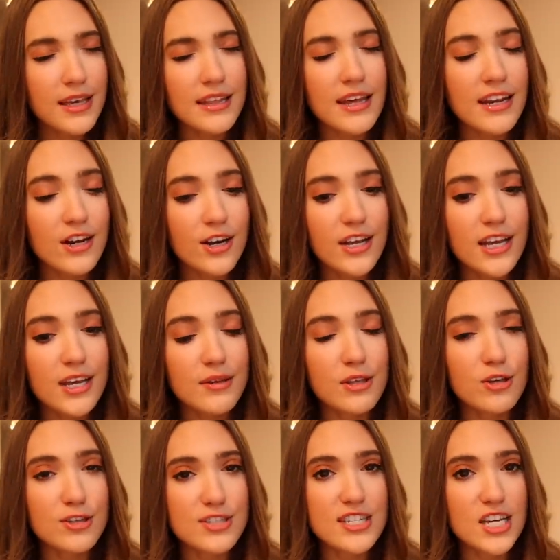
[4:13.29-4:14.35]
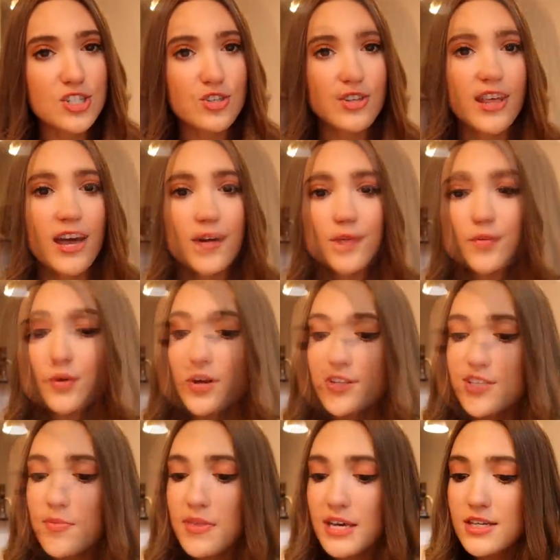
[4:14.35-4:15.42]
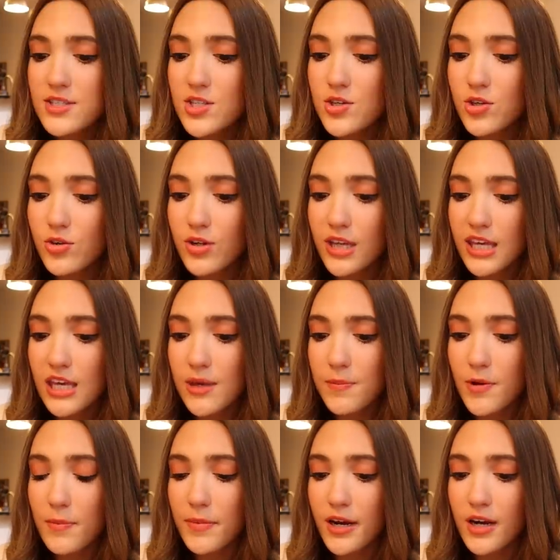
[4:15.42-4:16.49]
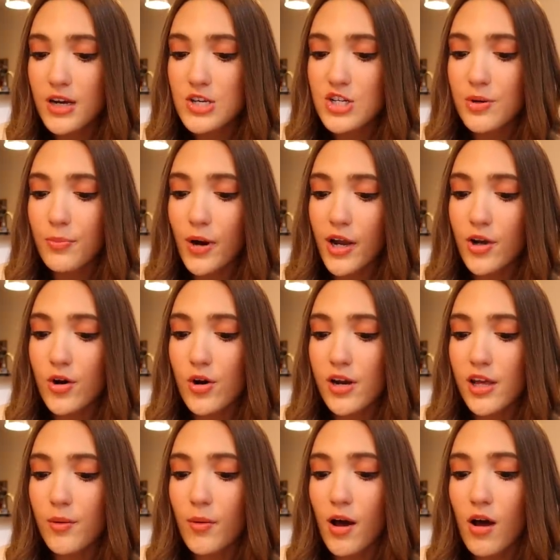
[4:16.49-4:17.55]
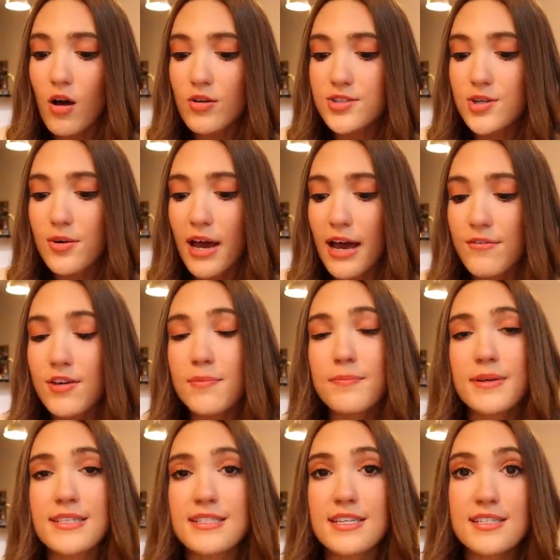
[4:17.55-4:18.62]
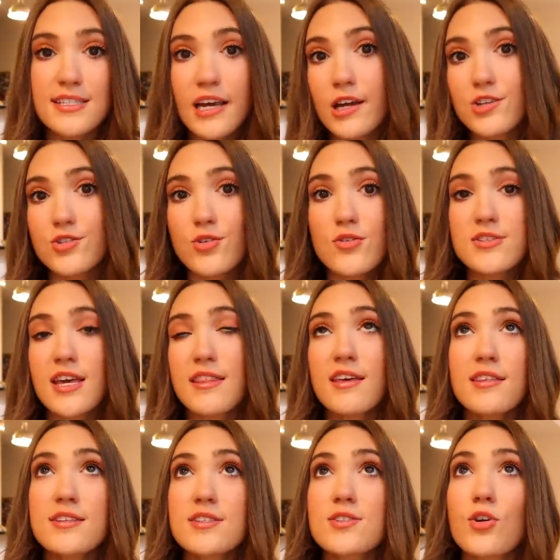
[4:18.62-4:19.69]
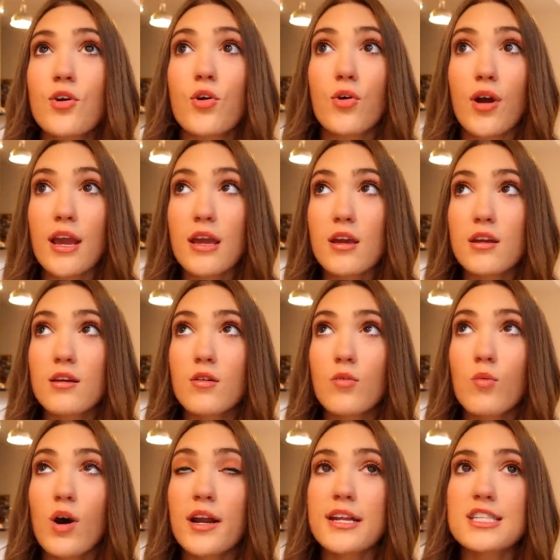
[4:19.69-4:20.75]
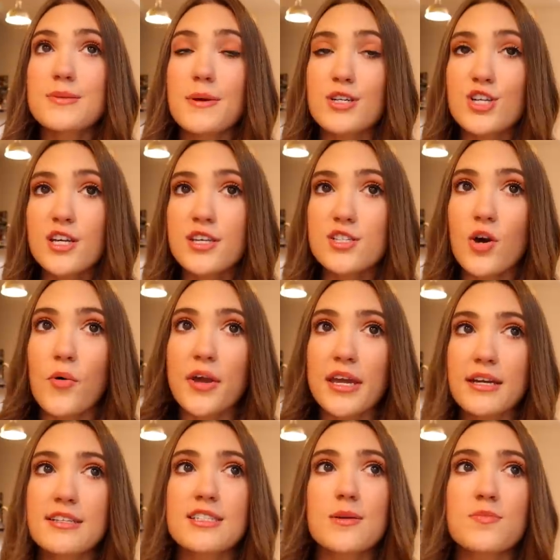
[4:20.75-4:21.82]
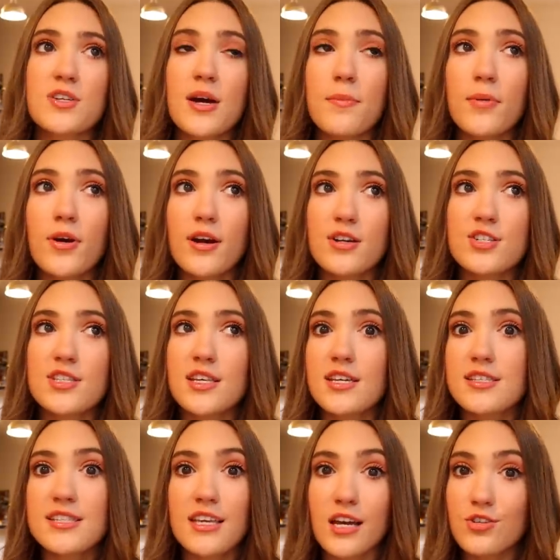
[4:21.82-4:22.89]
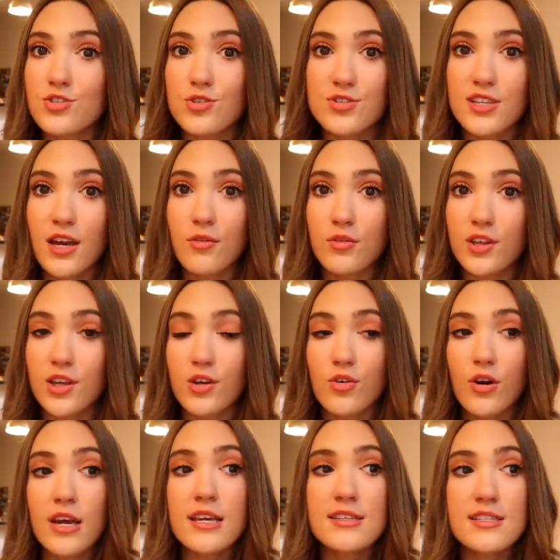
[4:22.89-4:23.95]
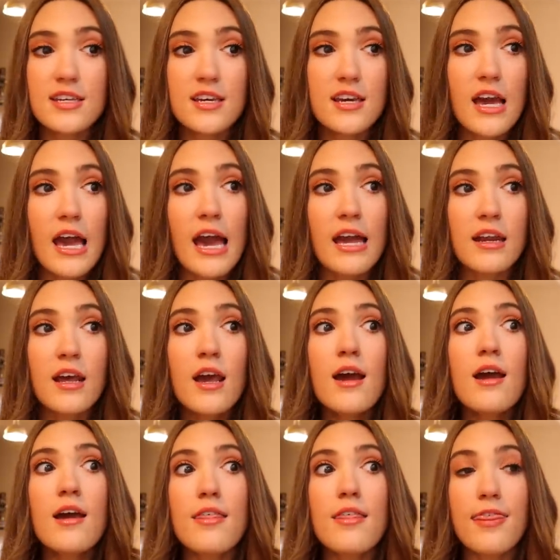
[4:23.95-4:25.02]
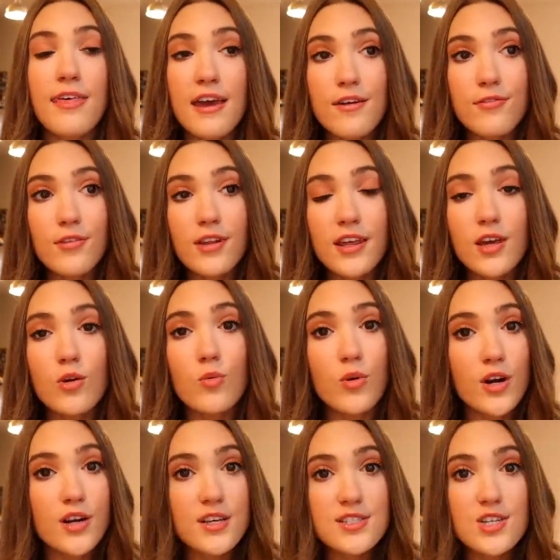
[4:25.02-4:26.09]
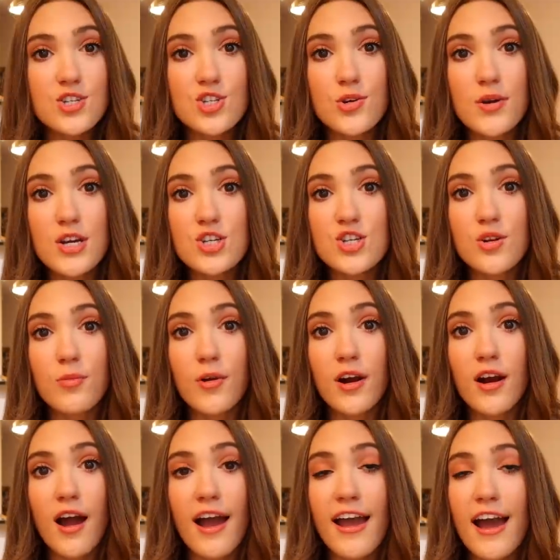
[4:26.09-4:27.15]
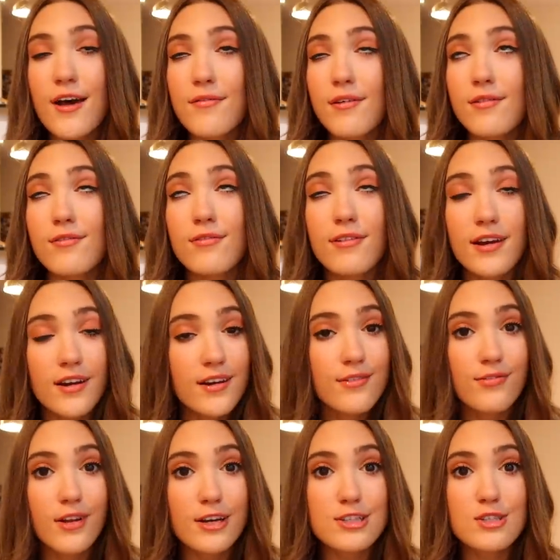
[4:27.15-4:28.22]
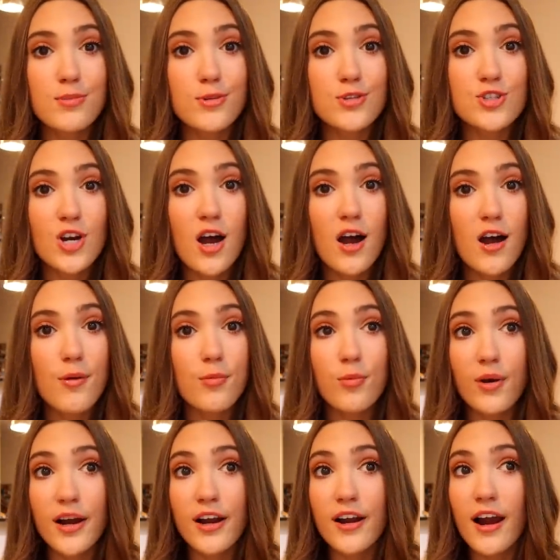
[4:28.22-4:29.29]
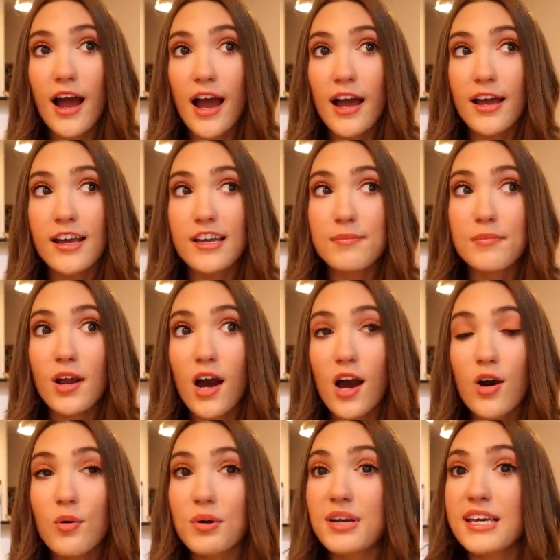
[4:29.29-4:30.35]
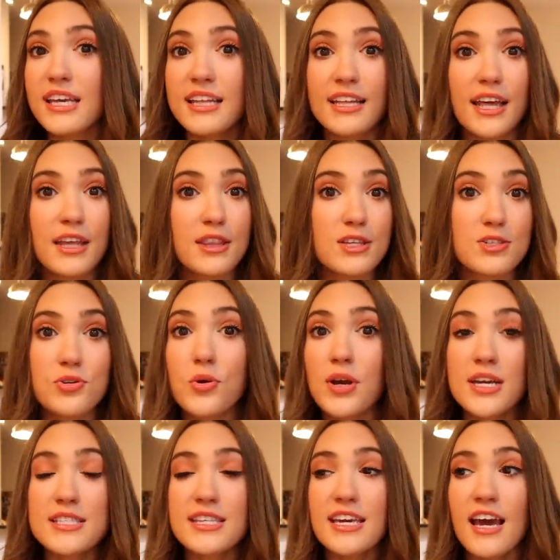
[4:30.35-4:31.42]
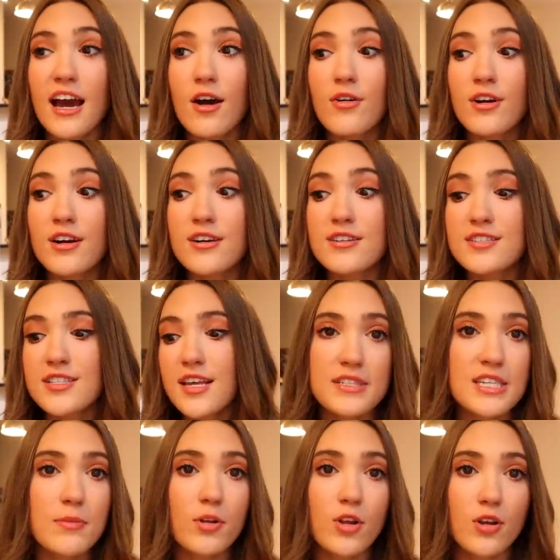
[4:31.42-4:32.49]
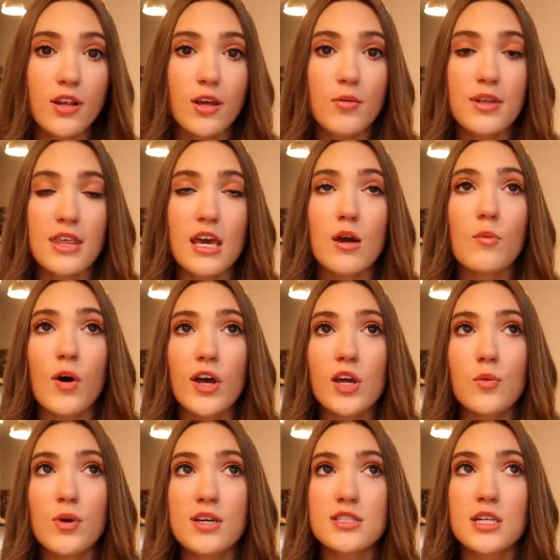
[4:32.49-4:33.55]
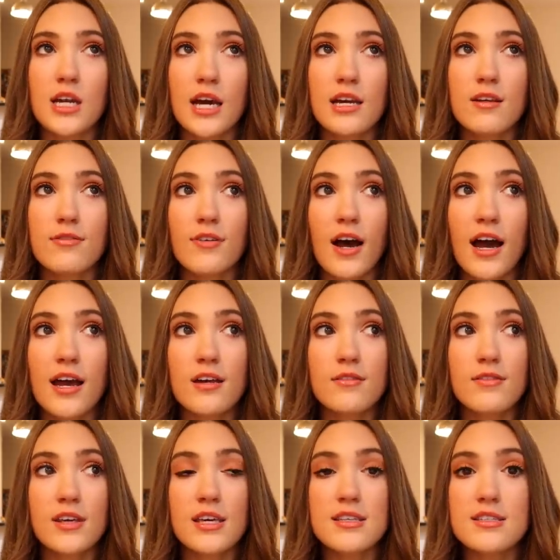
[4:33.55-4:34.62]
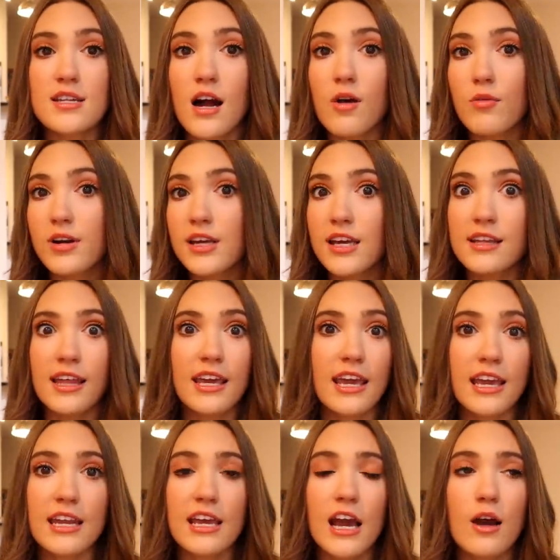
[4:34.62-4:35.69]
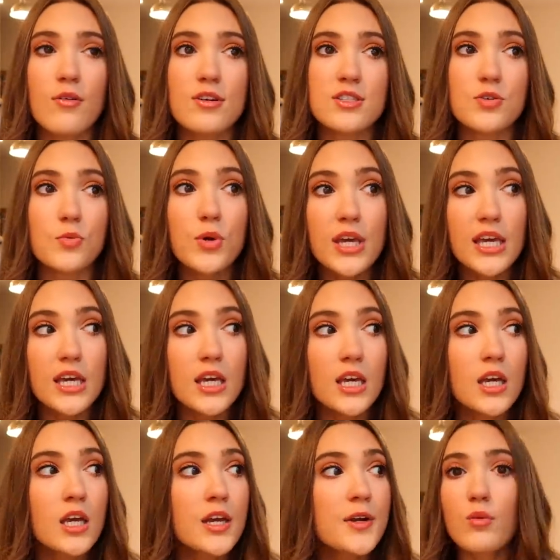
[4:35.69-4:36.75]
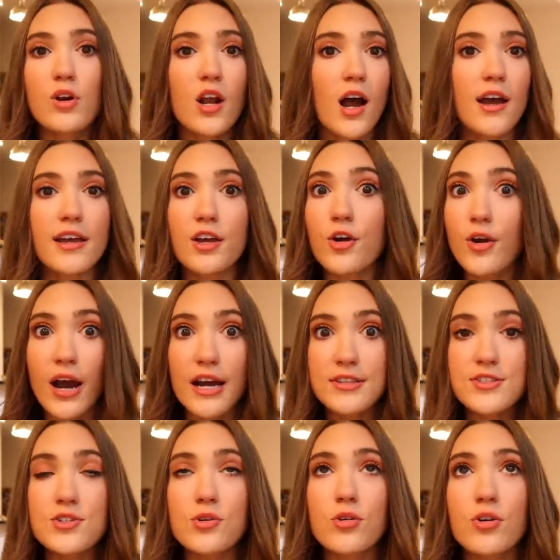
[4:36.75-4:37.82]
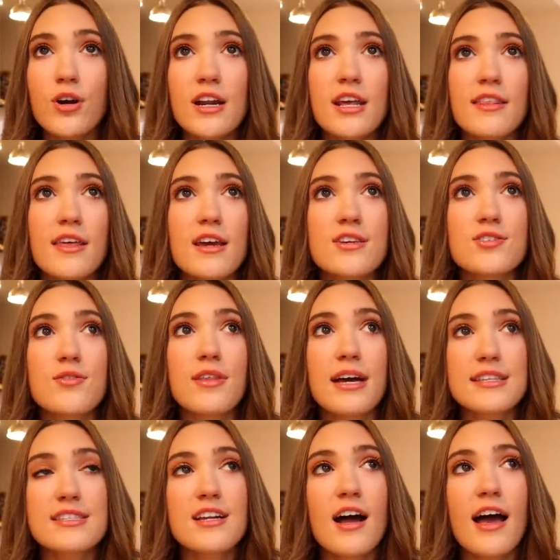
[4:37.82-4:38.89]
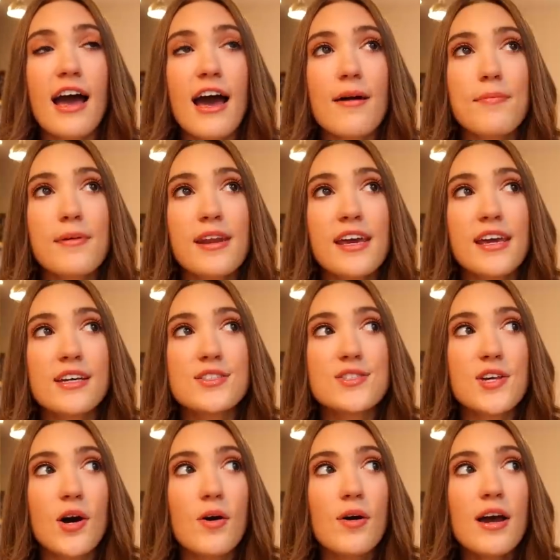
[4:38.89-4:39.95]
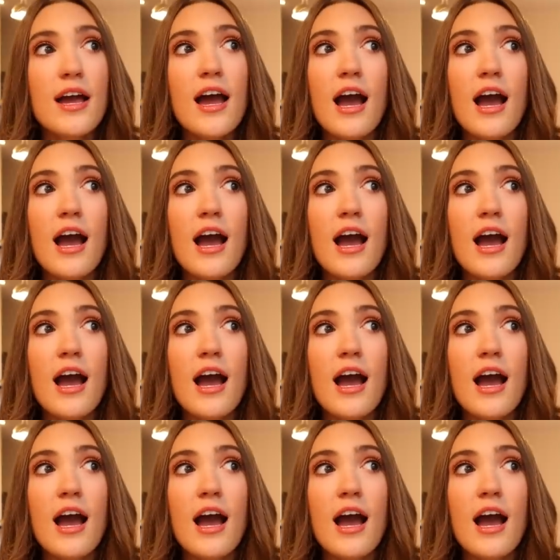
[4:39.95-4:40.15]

in that area, you can schedule that. What are some things you do to keep your marriage a priority while also having busy schedules? I think this is a great one, especially because going into September, I just think schedules get really crazy and Thankfully, we're in a situation where I have a very flexible job where I am not working like these crazy hours. Similarly, with him, while he works a nine to five, he is not working like 80 hours a week. We're not in grad school or anything, so that's not happening. And so